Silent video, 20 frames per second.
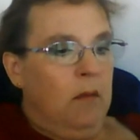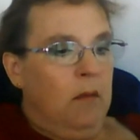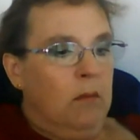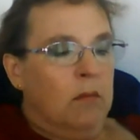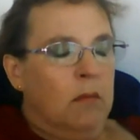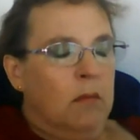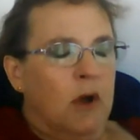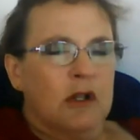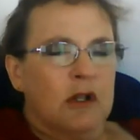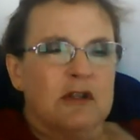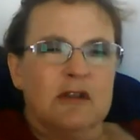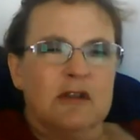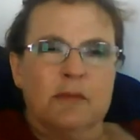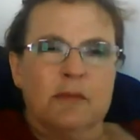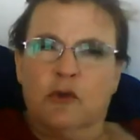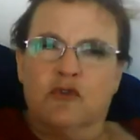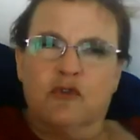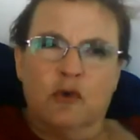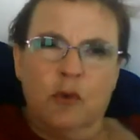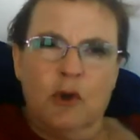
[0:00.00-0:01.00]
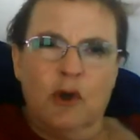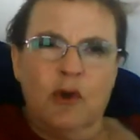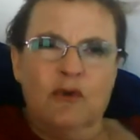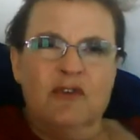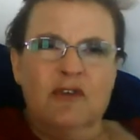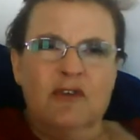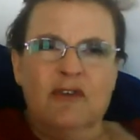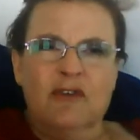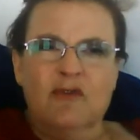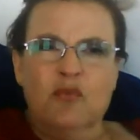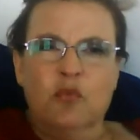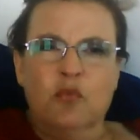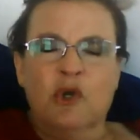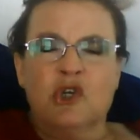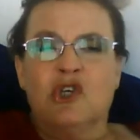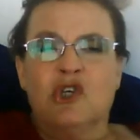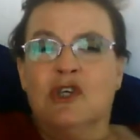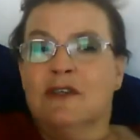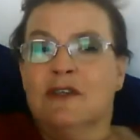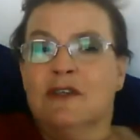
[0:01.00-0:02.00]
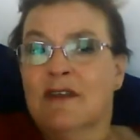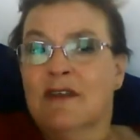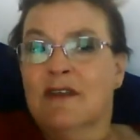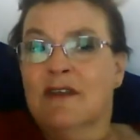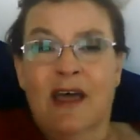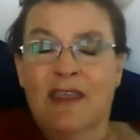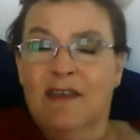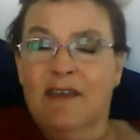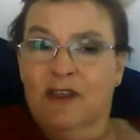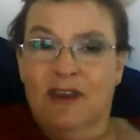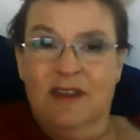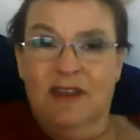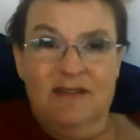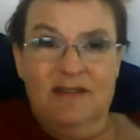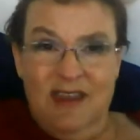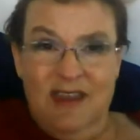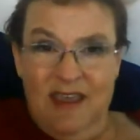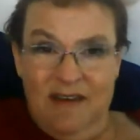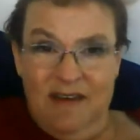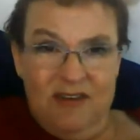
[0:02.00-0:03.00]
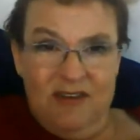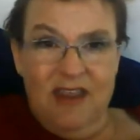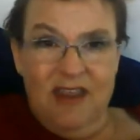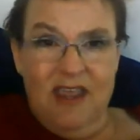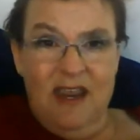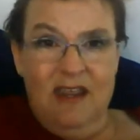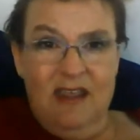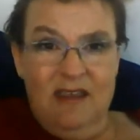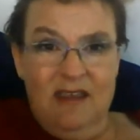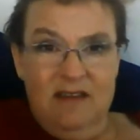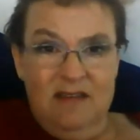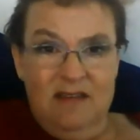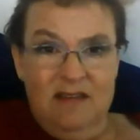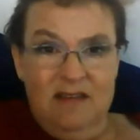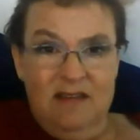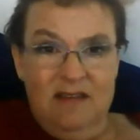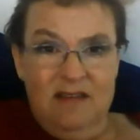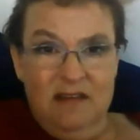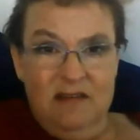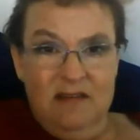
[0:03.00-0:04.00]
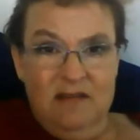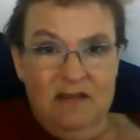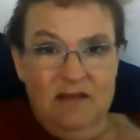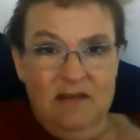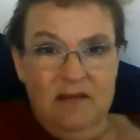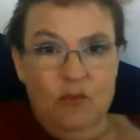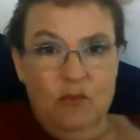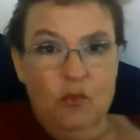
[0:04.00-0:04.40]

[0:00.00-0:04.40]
Multiple sclerosis, which is not even as devastating as this,